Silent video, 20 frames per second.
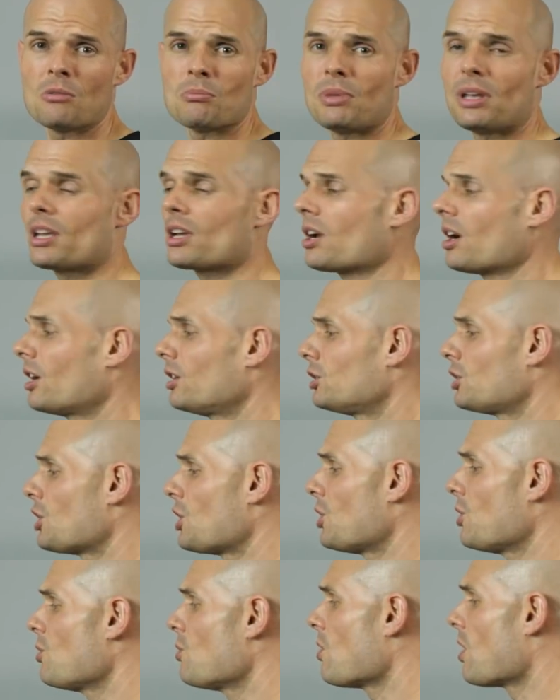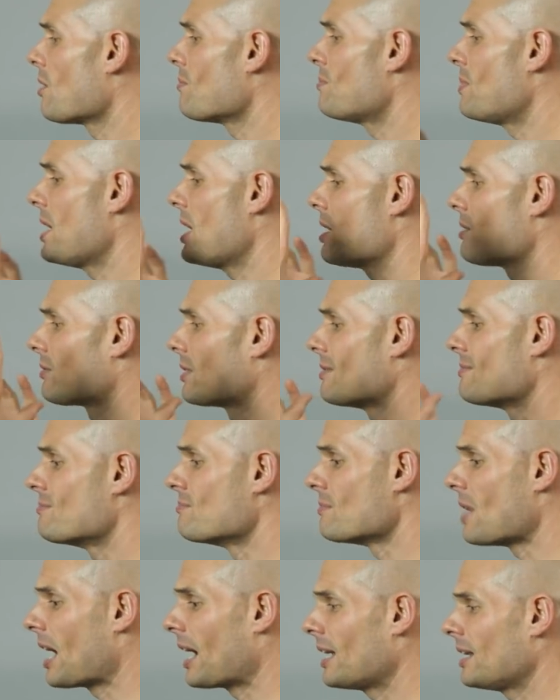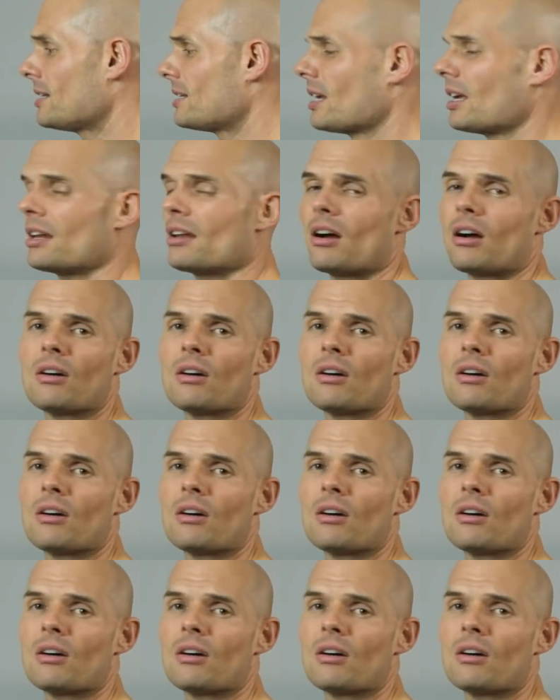because you are being reminded